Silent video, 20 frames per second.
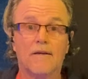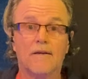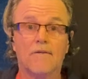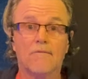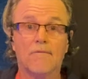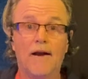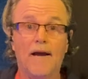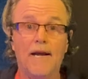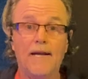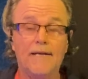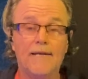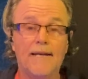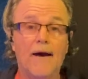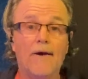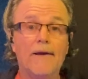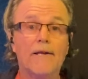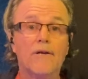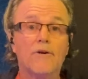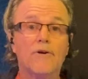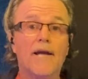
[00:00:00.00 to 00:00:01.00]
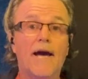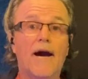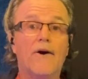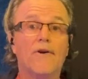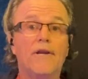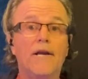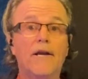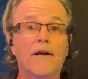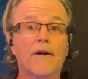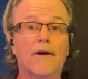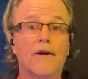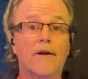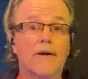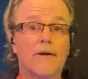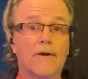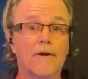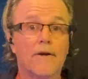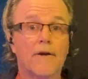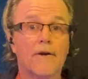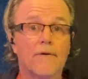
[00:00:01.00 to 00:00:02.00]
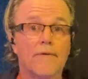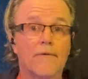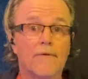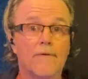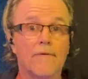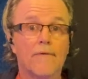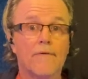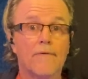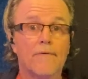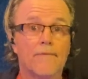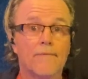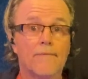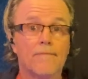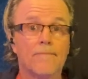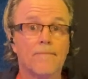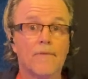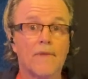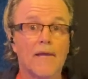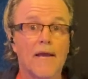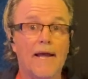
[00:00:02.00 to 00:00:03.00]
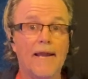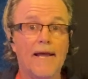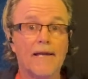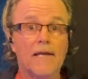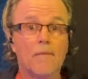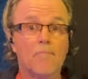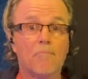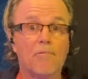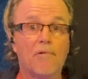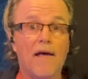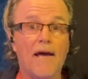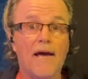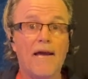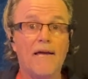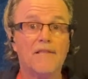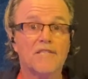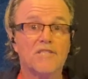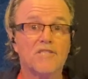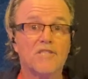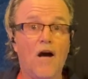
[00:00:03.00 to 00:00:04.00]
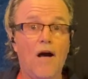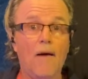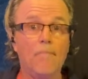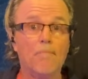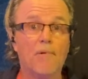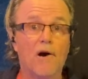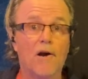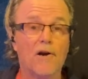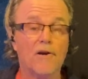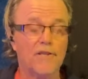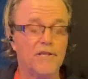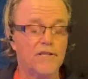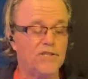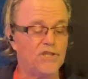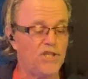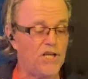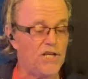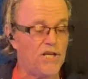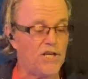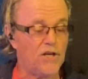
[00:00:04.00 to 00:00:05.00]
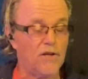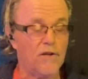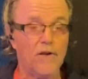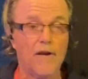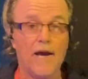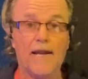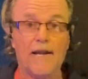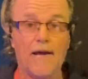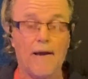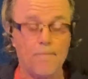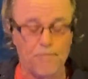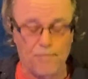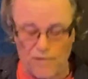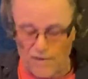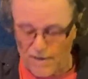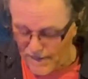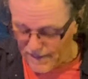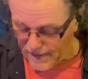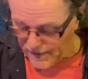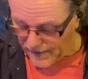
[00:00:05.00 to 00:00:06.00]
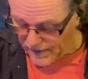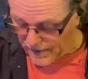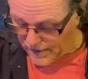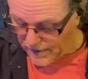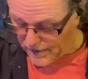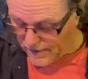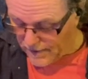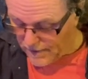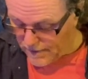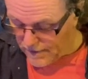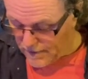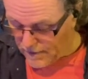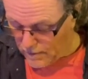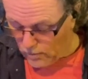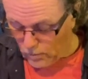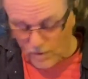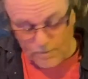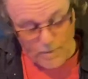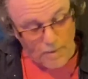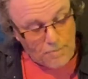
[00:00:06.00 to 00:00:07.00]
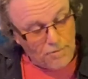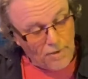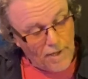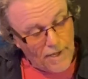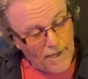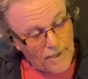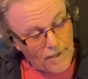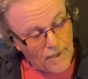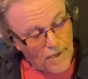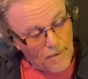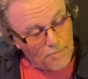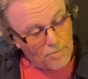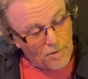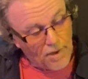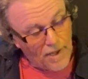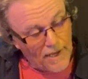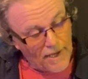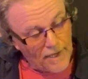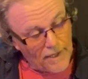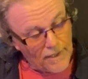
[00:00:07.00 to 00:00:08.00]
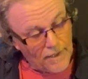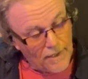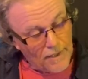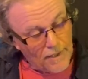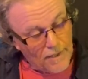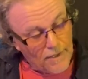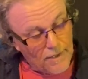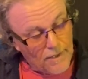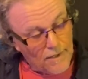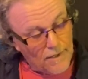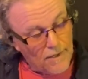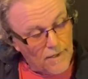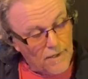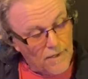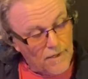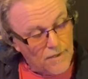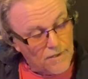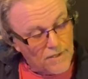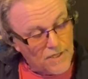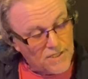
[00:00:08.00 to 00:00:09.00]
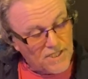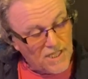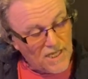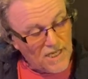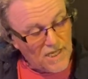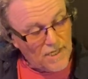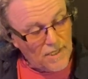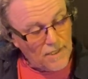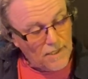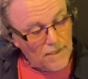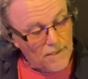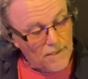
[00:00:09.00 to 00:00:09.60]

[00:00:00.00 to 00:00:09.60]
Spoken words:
Right? Now I can go down here and I can play the top part of the G, and I'm playing, what am I playing? I'm playing the D,